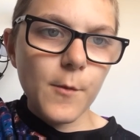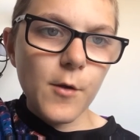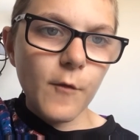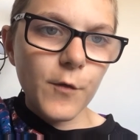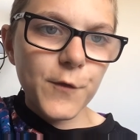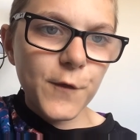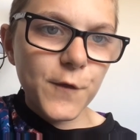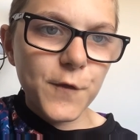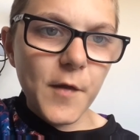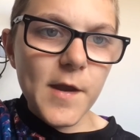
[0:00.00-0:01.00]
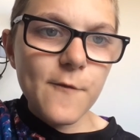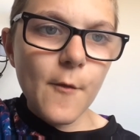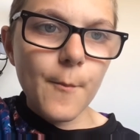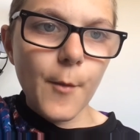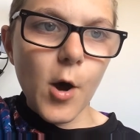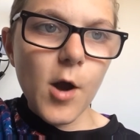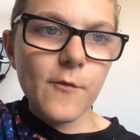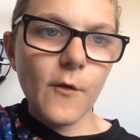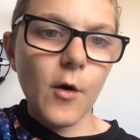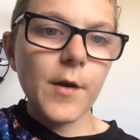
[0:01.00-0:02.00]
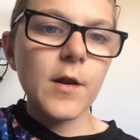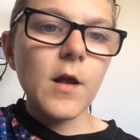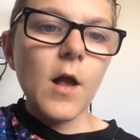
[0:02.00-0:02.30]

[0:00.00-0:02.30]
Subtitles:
move on to Steven Bergwijn.